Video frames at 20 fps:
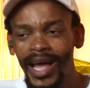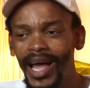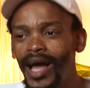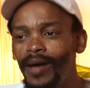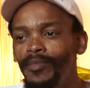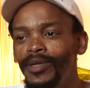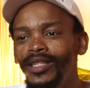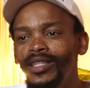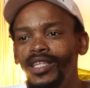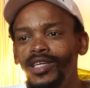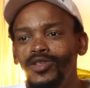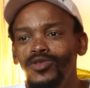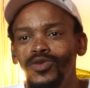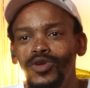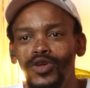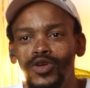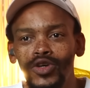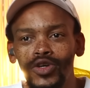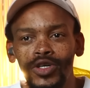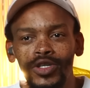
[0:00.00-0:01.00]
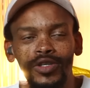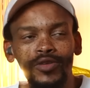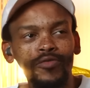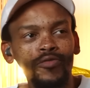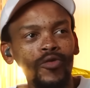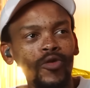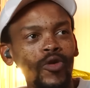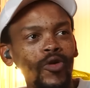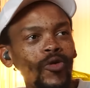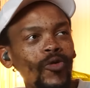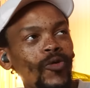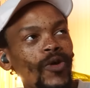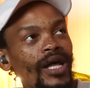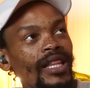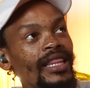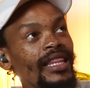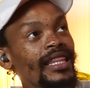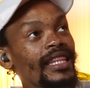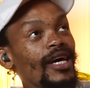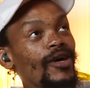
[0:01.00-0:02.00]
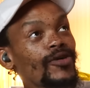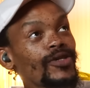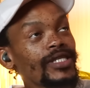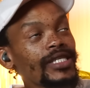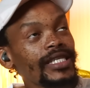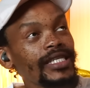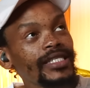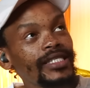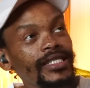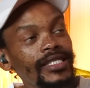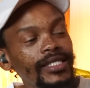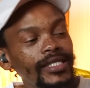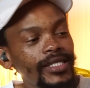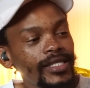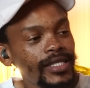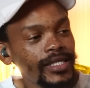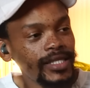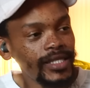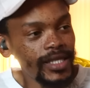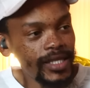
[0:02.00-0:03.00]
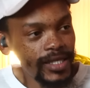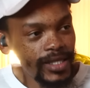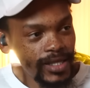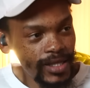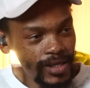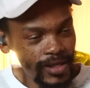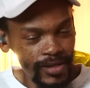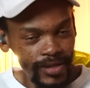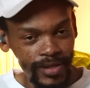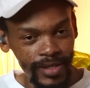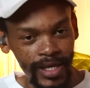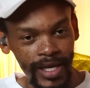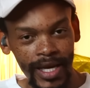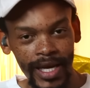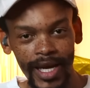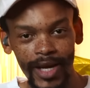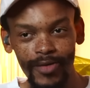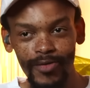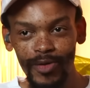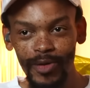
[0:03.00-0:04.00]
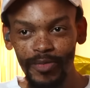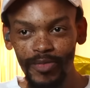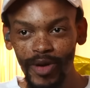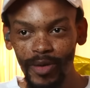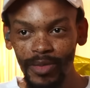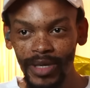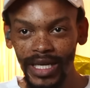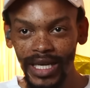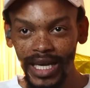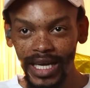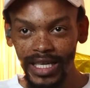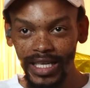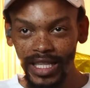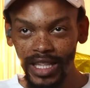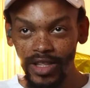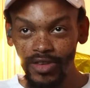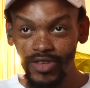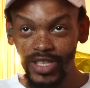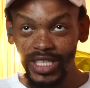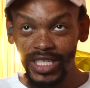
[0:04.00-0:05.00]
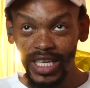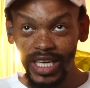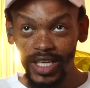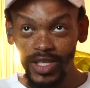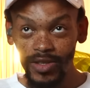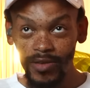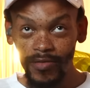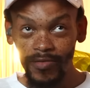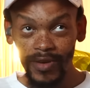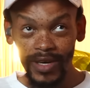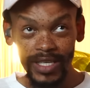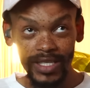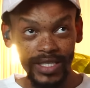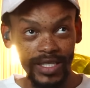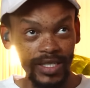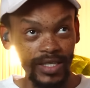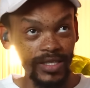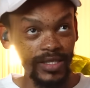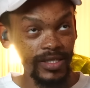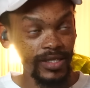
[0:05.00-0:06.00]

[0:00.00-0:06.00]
I mean, things were good for 1,066 days. Yeah. And we probably had 3 days of fighting.